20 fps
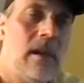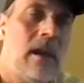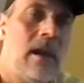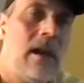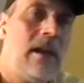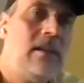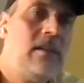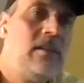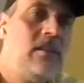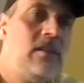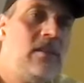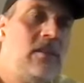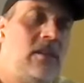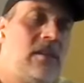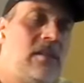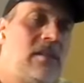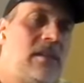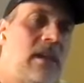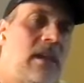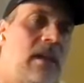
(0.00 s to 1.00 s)
I
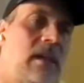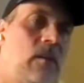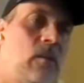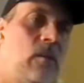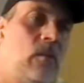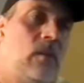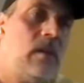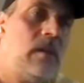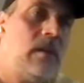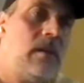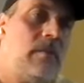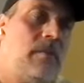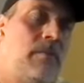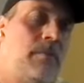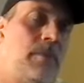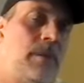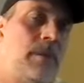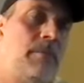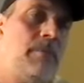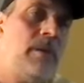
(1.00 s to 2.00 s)
just kind of want to
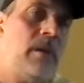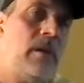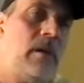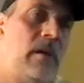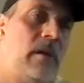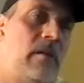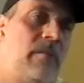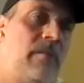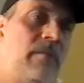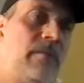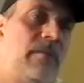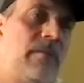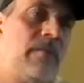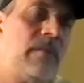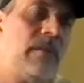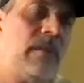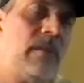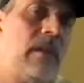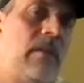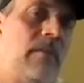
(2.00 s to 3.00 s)
be part of
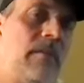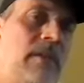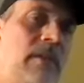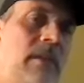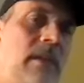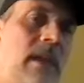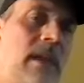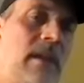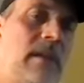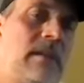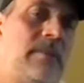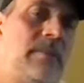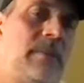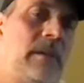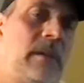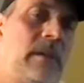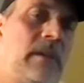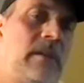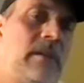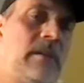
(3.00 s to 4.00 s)
giving that
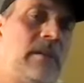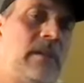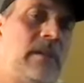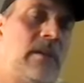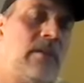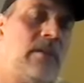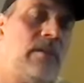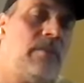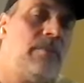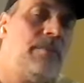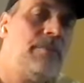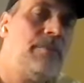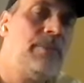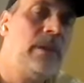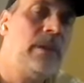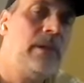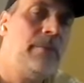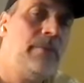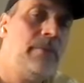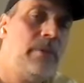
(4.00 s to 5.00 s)
experience to other
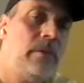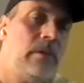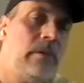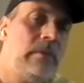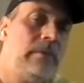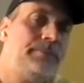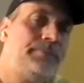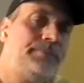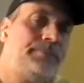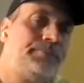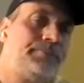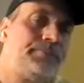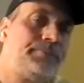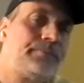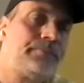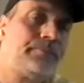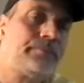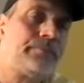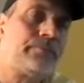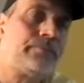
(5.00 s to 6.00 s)
people.
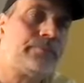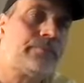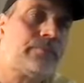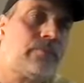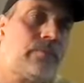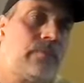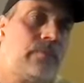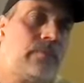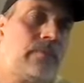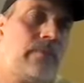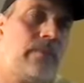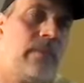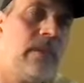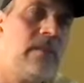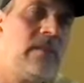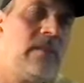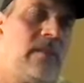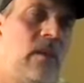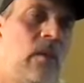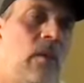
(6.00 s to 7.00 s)

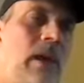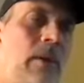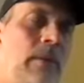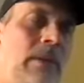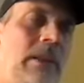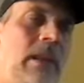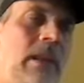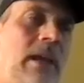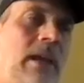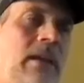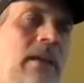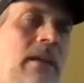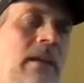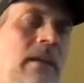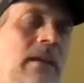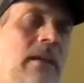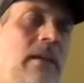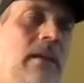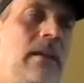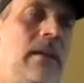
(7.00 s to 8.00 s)
So I would like
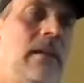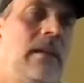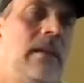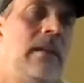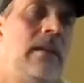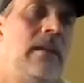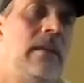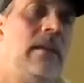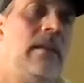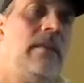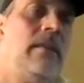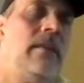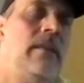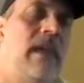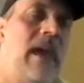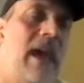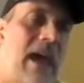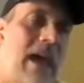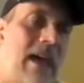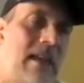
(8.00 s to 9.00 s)

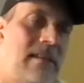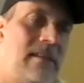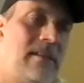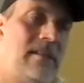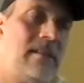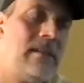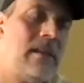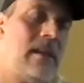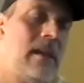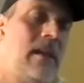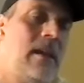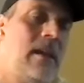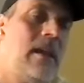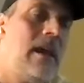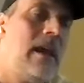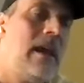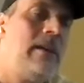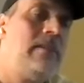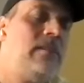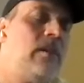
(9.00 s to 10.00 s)
that.
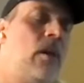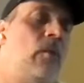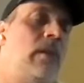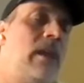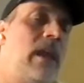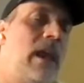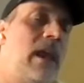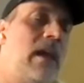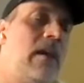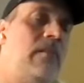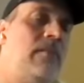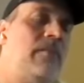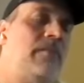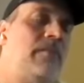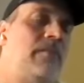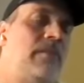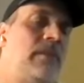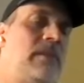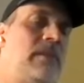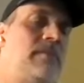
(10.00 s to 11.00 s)
I don't
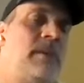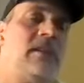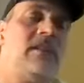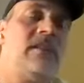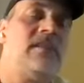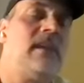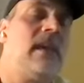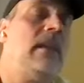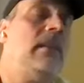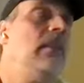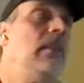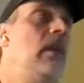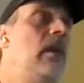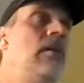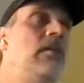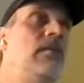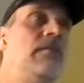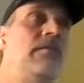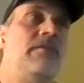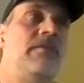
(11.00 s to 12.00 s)
have, as much as I
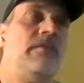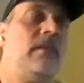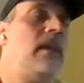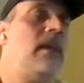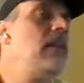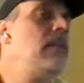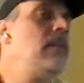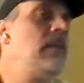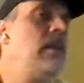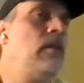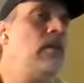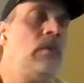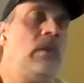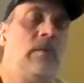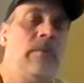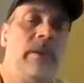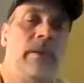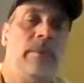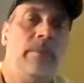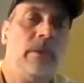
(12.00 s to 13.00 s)
love like There
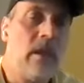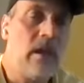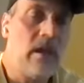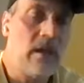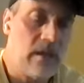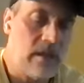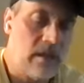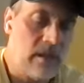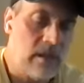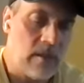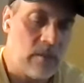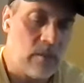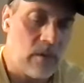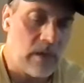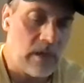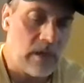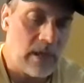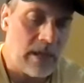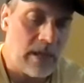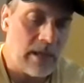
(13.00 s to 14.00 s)
Will Be Blood and
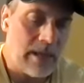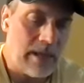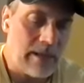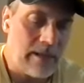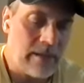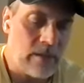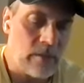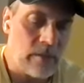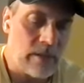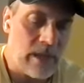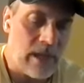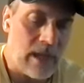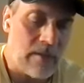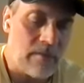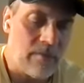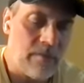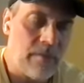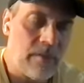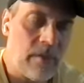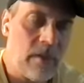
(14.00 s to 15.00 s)
whatnot, I don't
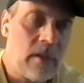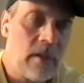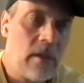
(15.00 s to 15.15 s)
have